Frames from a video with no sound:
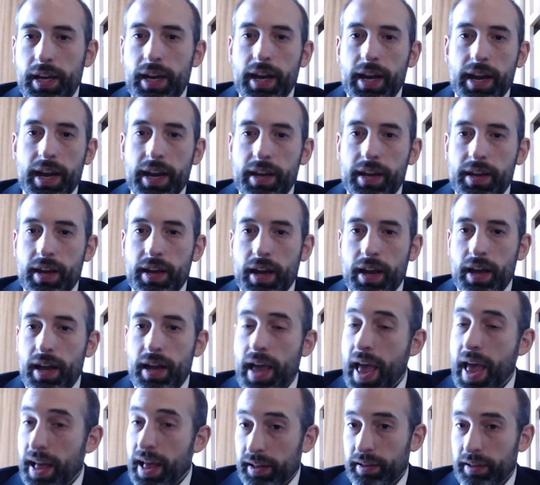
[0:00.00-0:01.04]
in a
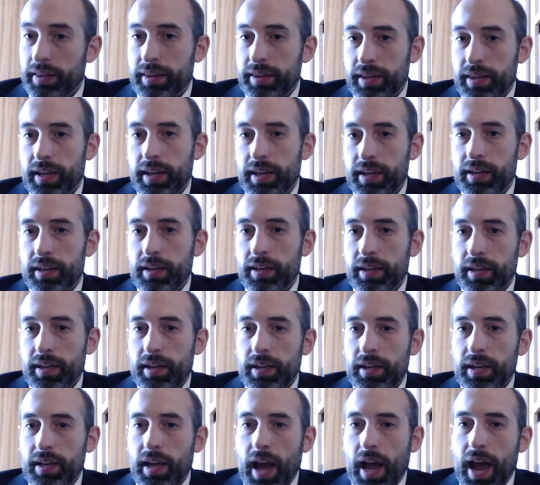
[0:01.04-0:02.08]
healthy
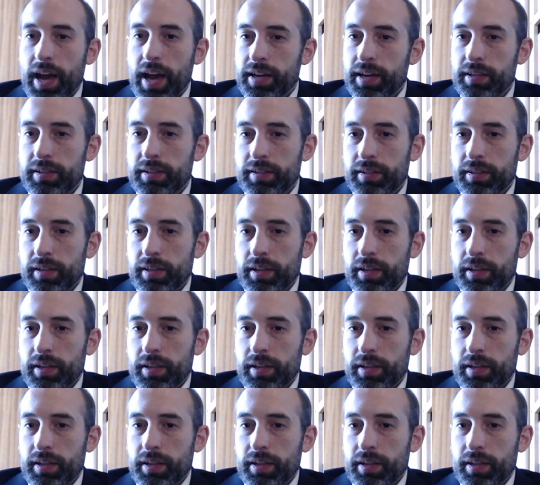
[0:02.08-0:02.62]
and